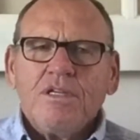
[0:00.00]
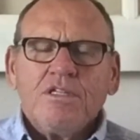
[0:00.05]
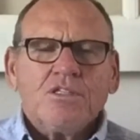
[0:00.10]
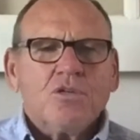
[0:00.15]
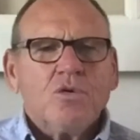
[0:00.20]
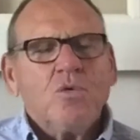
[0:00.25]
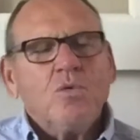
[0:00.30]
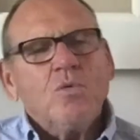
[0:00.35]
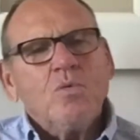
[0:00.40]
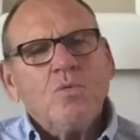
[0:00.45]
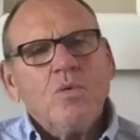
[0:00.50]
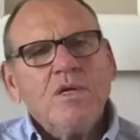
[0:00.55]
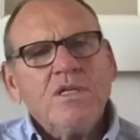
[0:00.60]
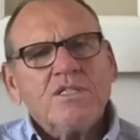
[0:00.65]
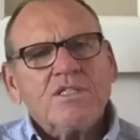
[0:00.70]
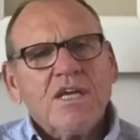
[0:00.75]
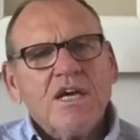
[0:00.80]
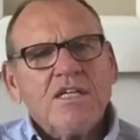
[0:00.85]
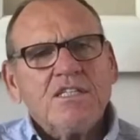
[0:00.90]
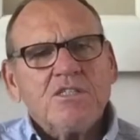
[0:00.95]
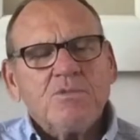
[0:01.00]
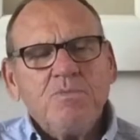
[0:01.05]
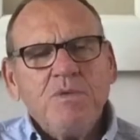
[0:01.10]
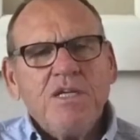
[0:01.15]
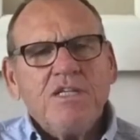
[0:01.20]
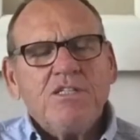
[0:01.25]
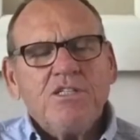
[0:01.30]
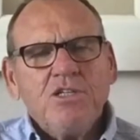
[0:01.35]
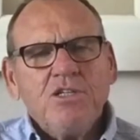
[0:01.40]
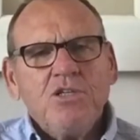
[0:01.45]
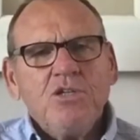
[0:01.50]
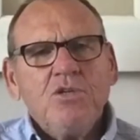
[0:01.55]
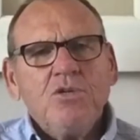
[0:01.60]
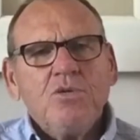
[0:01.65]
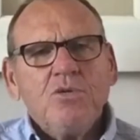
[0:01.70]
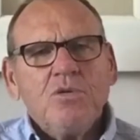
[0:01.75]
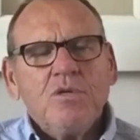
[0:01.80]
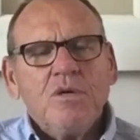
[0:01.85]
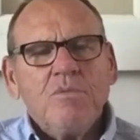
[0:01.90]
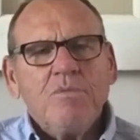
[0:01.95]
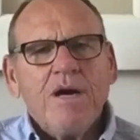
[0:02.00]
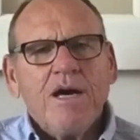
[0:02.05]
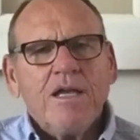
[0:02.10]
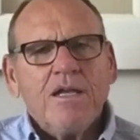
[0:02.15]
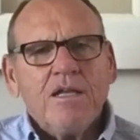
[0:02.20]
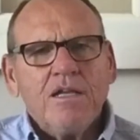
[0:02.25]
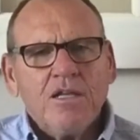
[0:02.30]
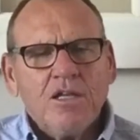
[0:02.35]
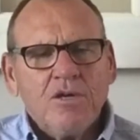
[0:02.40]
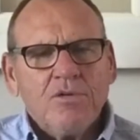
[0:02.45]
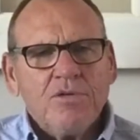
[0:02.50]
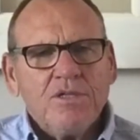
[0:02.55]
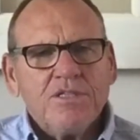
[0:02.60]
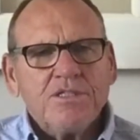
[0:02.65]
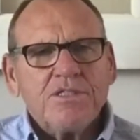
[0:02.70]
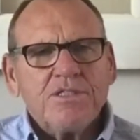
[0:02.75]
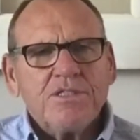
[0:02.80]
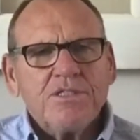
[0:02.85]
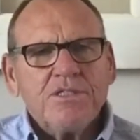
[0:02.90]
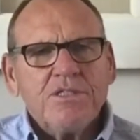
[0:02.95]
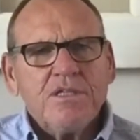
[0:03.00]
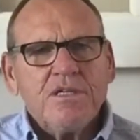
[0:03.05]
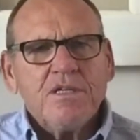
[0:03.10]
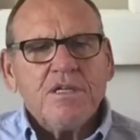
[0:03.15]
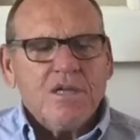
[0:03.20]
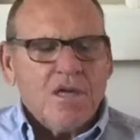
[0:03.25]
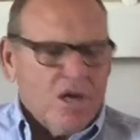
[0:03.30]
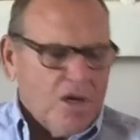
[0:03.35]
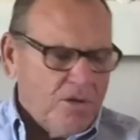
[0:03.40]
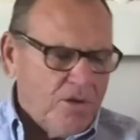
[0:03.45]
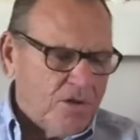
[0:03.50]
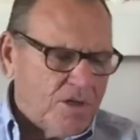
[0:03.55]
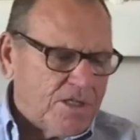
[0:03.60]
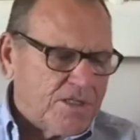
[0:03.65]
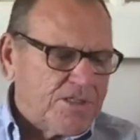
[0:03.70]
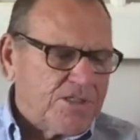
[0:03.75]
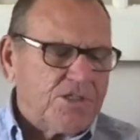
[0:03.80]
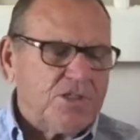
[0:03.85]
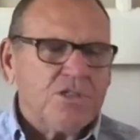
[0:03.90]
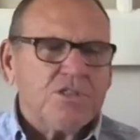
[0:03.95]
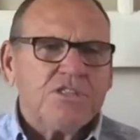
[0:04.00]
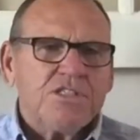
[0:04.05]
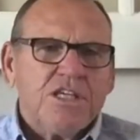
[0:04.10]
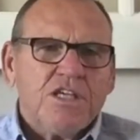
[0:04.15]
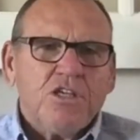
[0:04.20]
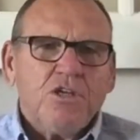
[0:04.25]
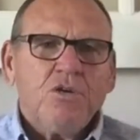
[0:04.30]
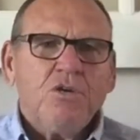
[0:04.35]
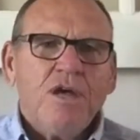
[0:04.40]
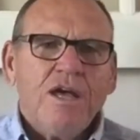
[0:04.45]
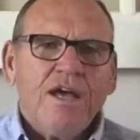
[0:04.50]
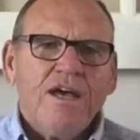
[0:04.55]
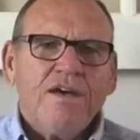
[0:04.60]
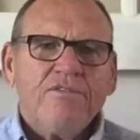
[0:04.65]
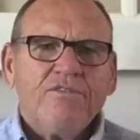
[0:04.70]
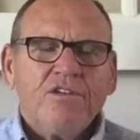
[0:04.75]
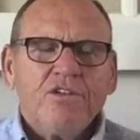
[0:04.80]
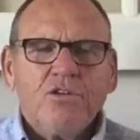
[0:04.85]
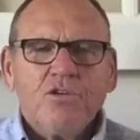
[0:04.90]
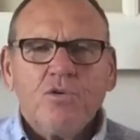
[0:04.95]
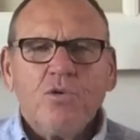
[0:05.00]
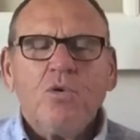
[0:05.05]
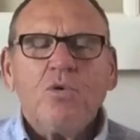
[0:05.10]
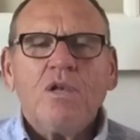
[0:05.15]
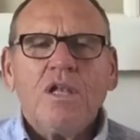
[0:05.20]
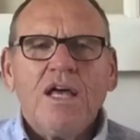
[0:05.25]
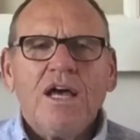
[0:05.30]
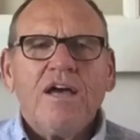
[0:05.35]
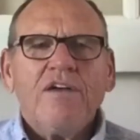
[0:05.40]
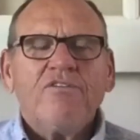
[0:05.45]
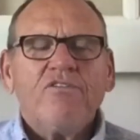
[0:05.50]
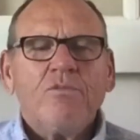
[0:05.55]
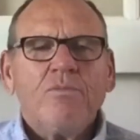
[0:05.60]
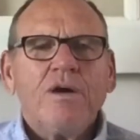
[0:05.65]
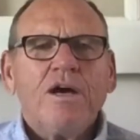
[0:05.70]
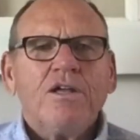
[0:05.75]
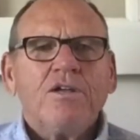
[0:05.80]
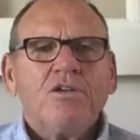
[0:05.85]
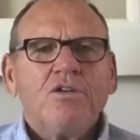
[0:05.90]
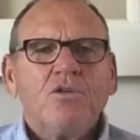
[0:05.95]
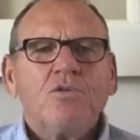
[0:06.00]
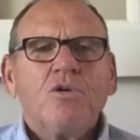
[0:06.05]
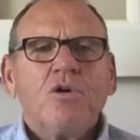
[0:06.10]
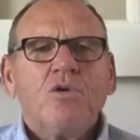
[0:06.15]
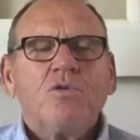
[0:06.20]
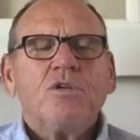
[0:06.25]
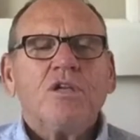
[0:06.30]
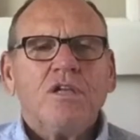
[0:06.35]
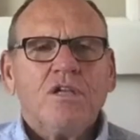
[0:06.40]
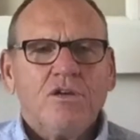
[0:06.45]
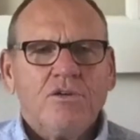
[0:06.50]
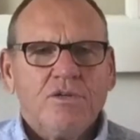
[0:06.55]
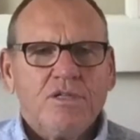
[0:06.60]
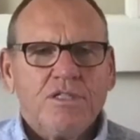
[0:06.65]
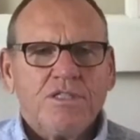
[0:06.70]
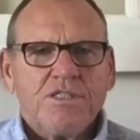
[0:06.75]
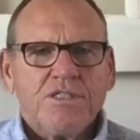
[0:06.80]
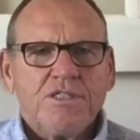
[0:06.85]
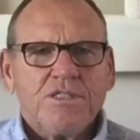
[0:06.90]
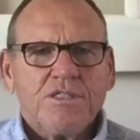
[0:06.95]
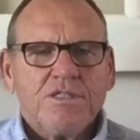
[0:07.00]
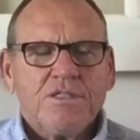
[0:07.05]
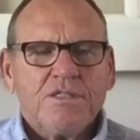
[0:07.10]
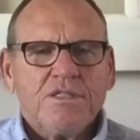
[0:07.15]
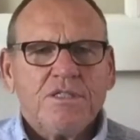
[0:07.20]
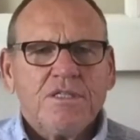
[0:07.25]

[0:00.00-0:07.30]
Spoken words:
So what does God speak to you about aloneness? Are there concerns that you have in your own life about your own aloneness?